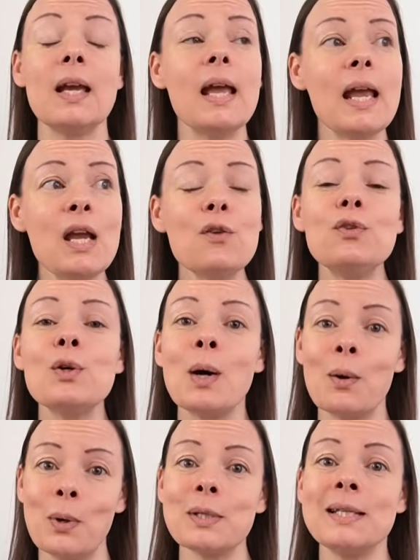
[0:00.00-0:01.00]
If you
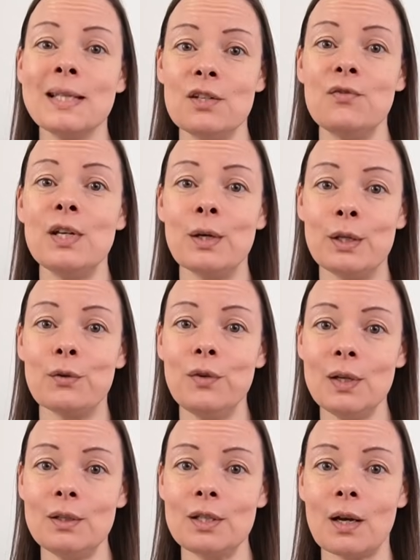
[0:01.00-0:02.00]
are watching this video in the
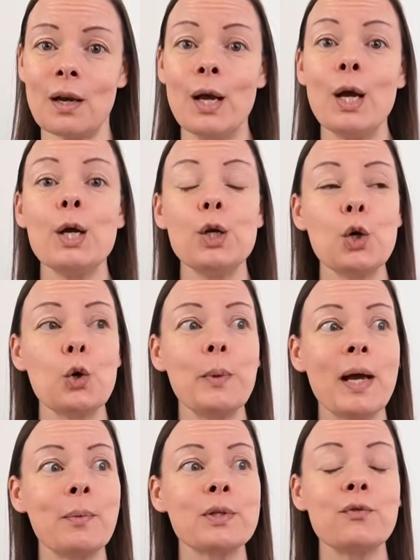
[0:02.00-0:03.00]
future, you'll be
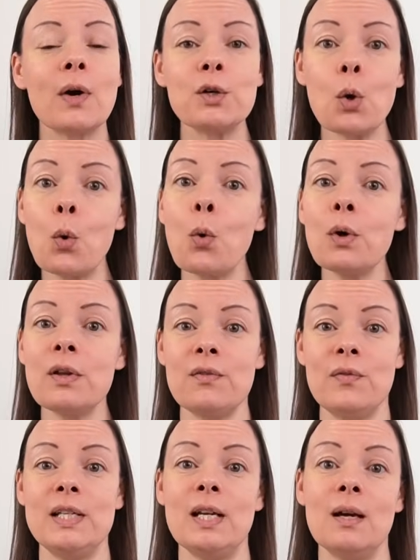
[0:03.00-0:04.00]
able to find all of
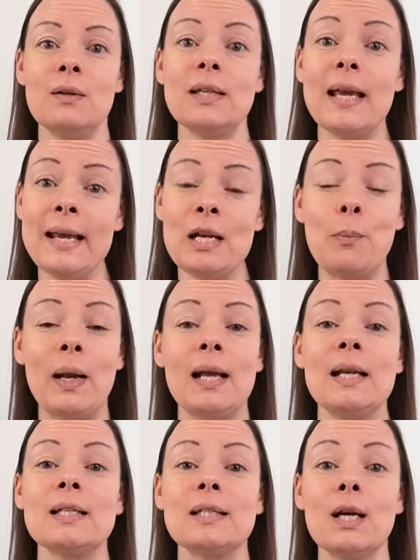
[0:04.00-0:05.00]
the videos in a
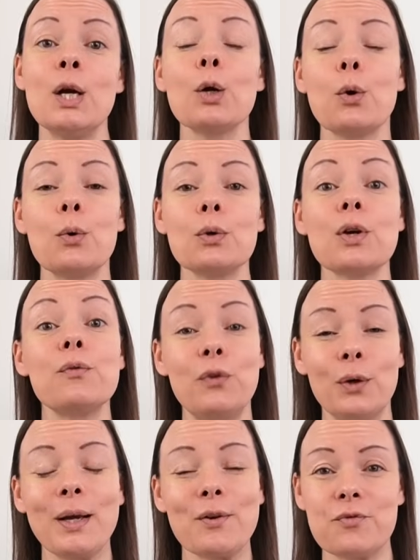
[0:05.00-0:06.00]
playlist called
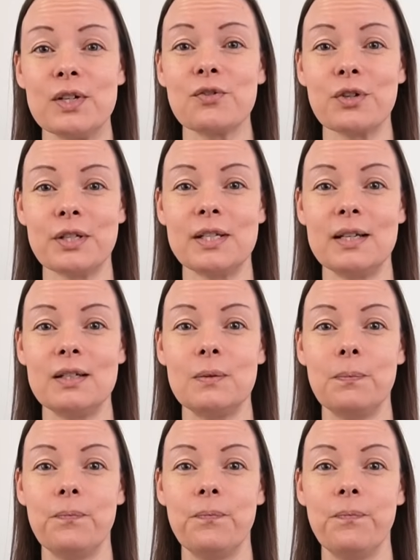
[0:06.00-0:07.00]
Full Coverage Cross Stitch.
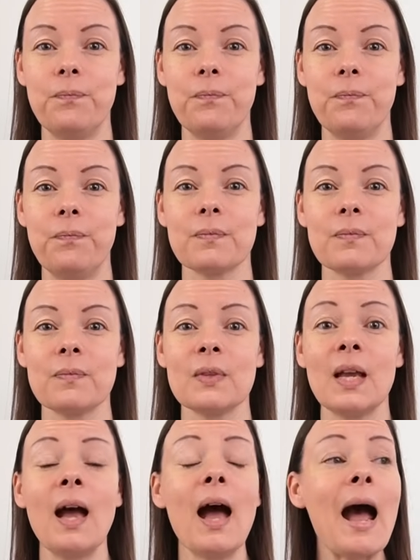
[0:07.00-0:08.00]

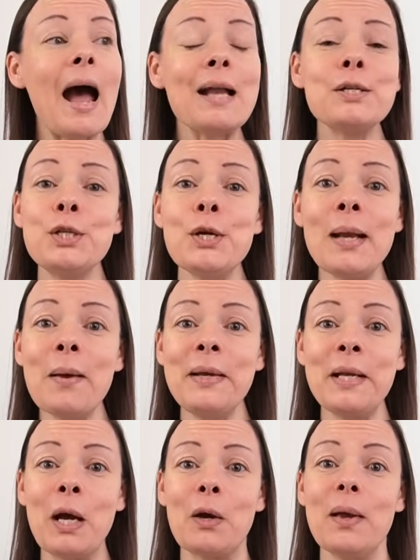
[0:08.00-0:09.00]
And do let me
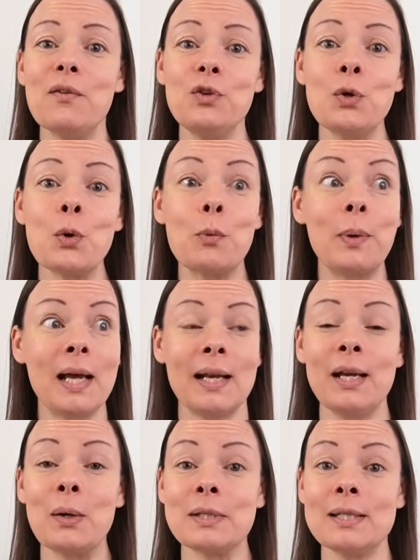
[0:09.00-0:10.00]
know if you're
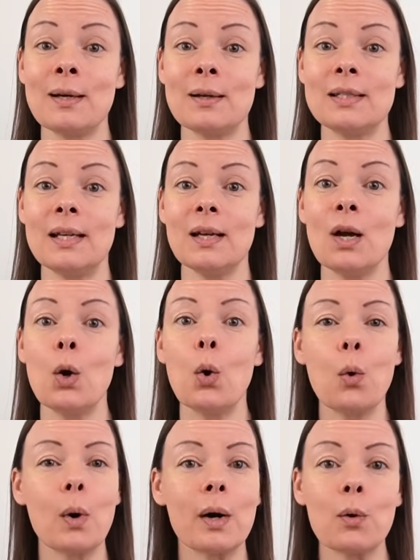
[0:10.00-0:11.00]
planning on starting
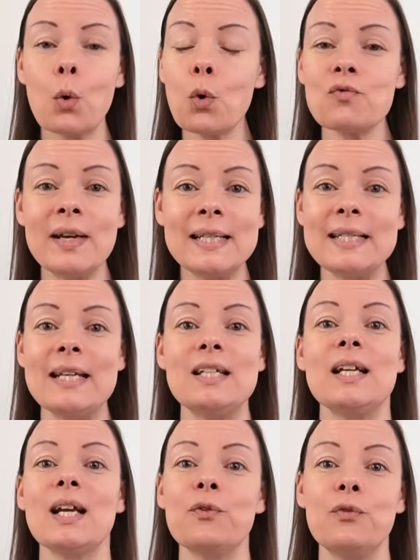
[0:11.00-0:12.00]
or are already
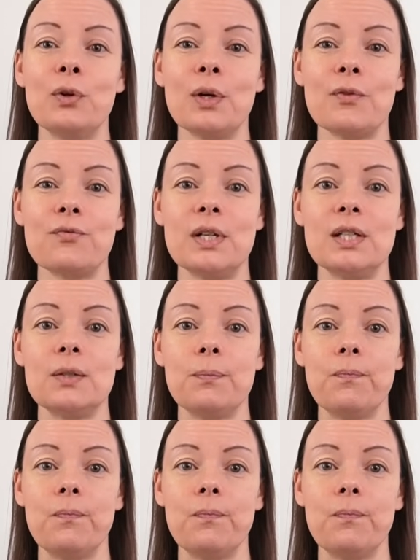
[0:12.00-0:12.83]
stitching a full coverage.